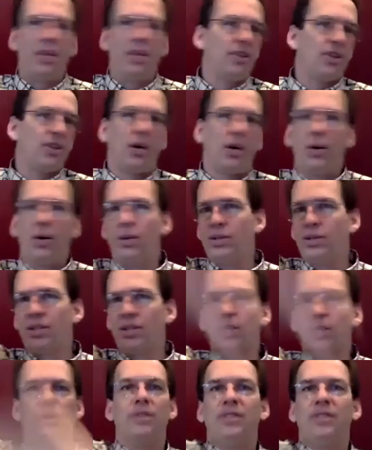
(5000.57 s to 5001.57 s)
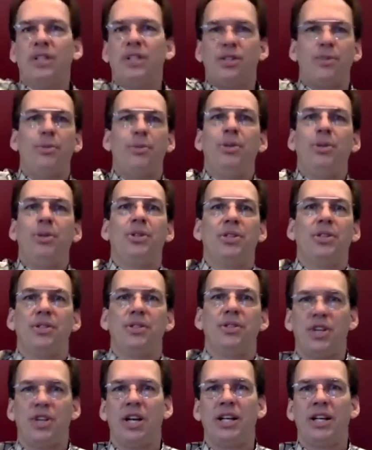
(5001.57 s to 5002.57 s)
there's a whole slew of distributions
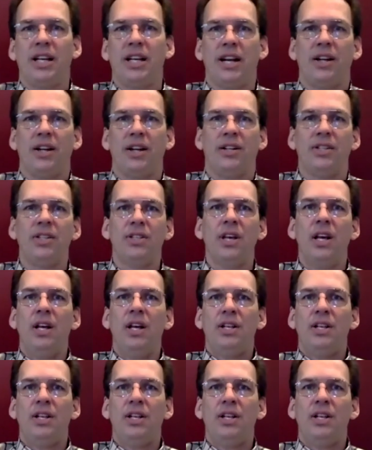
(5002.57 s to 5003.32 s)
of Sean Carrolls,